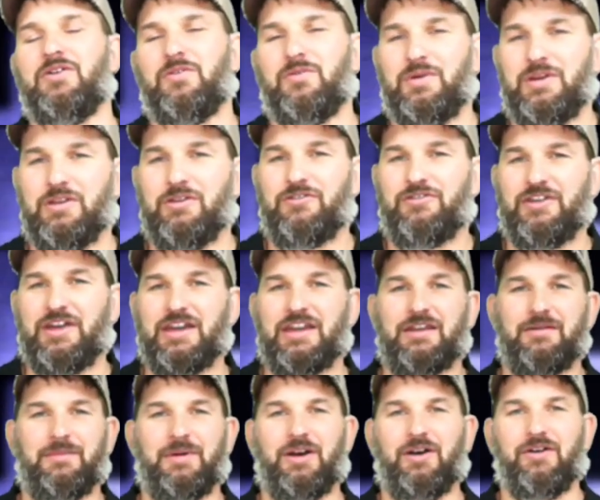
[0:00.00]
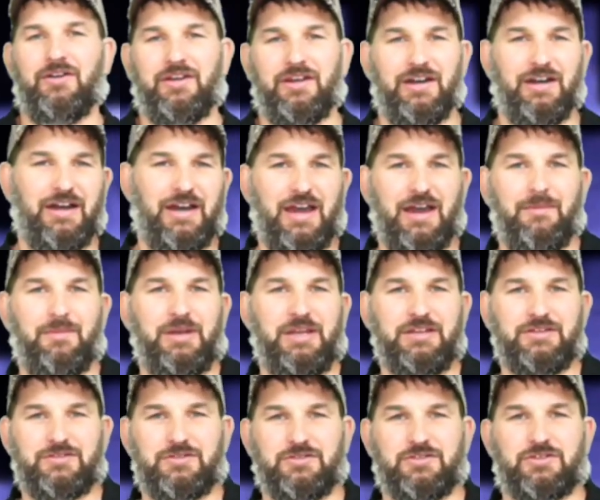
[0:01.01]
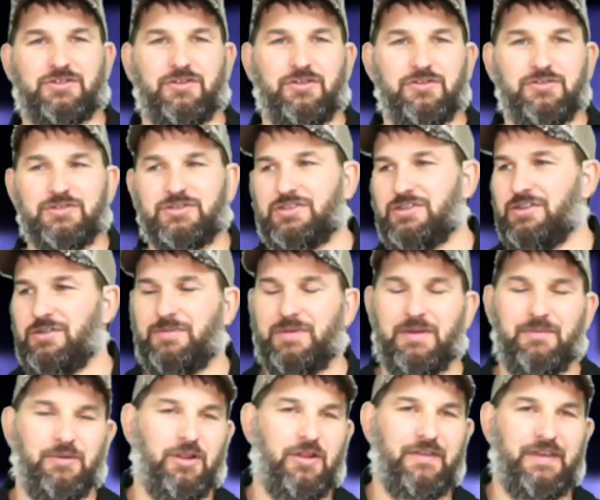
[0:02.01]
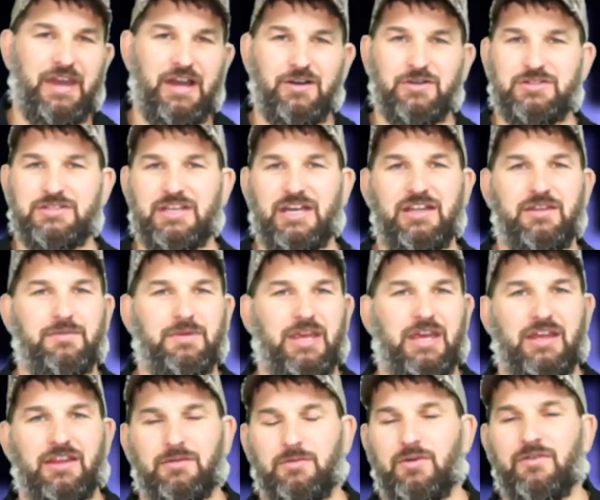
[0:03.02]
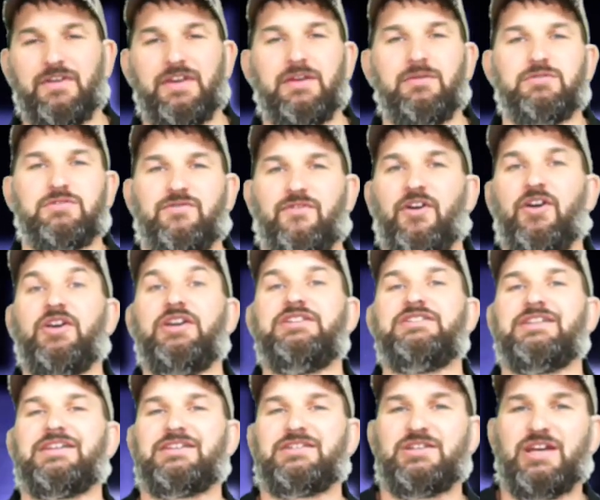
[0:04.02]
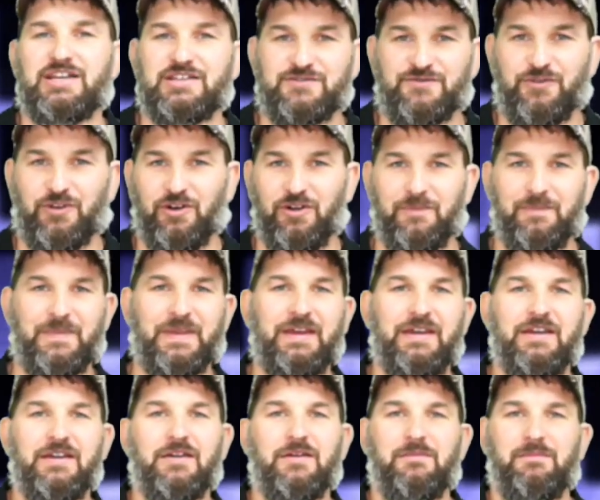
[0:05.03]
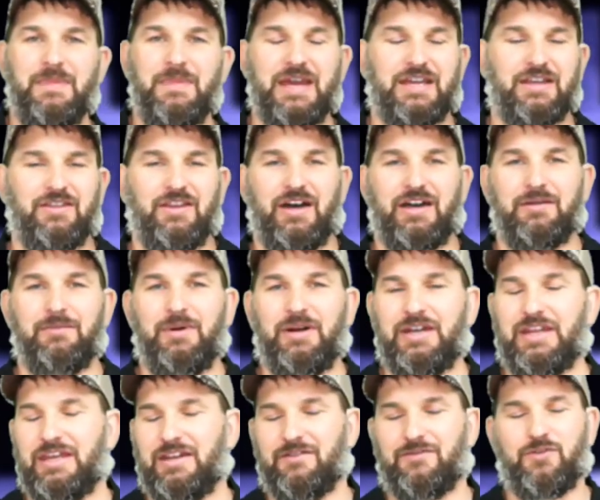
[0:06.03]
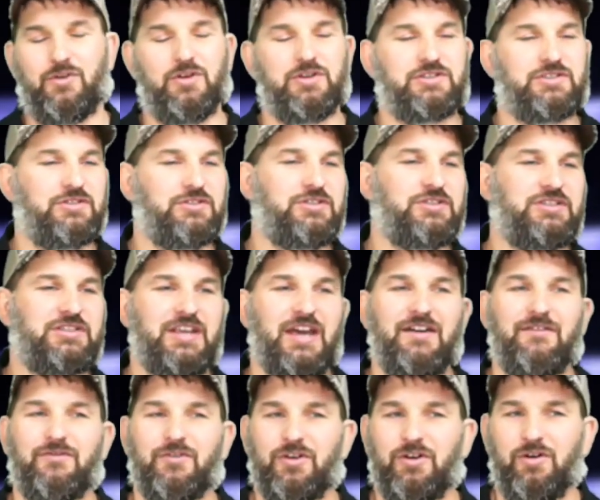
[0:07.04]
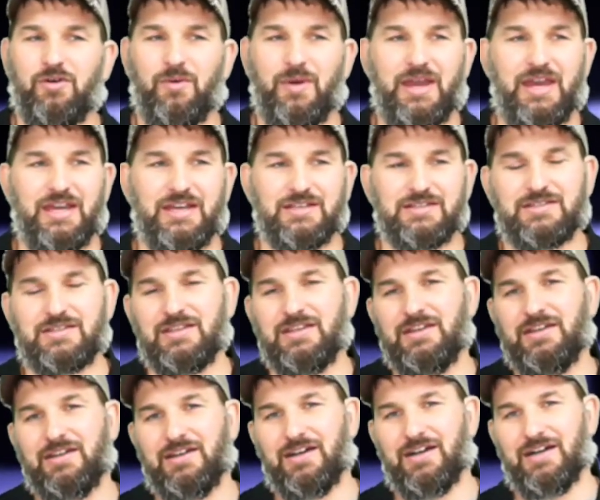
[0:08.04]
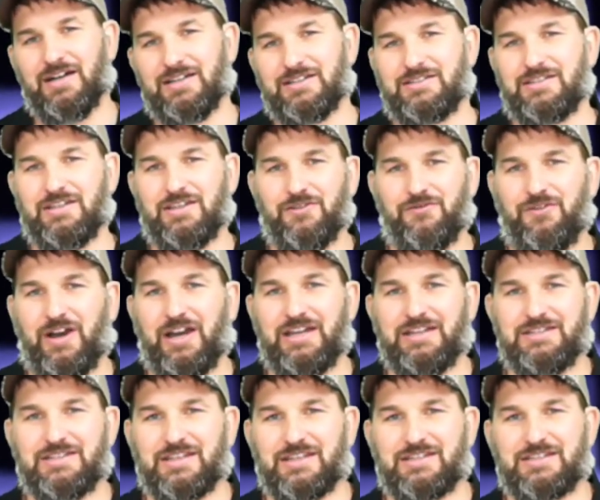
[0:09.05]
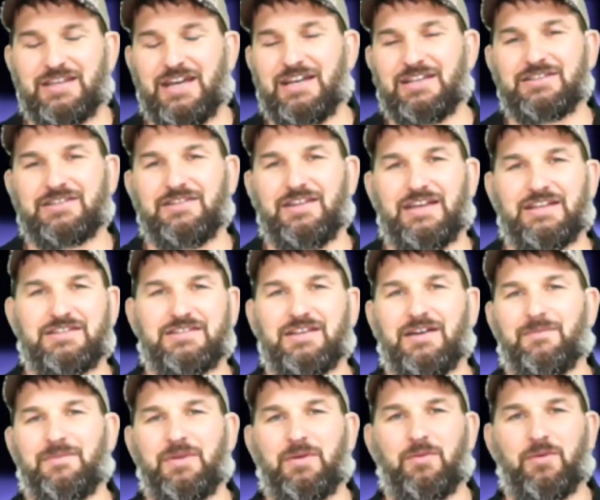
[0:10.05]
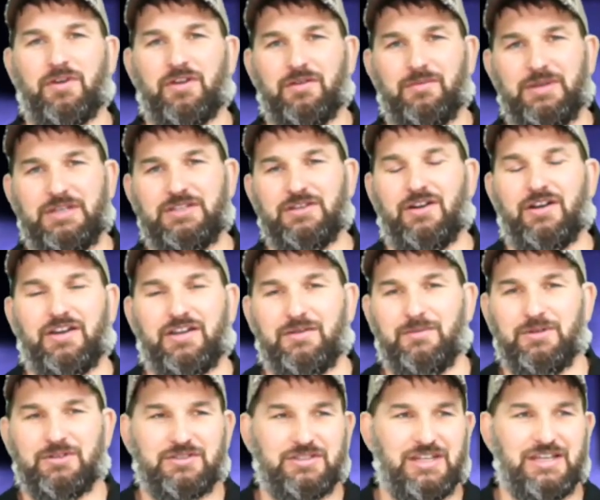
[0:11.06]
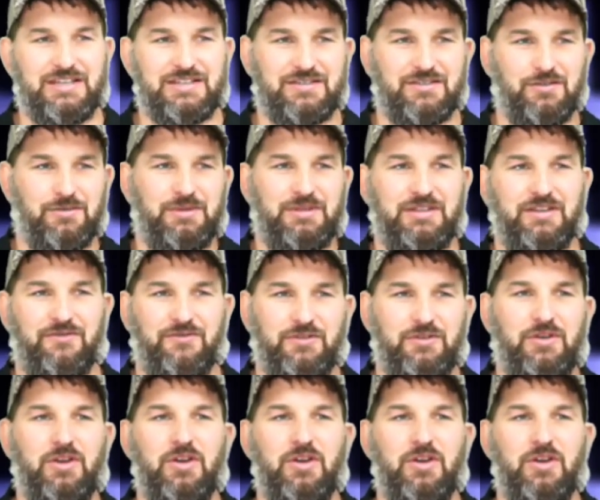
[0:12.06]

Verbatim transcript: when you think about uh, Ebenezer Scrooge to the people on the outside at the beginning of the movie, he was very successful, making a lot of money. And of course, there's several ways uh, to define success, and that's something we're going to be talking about today. Is a little bit different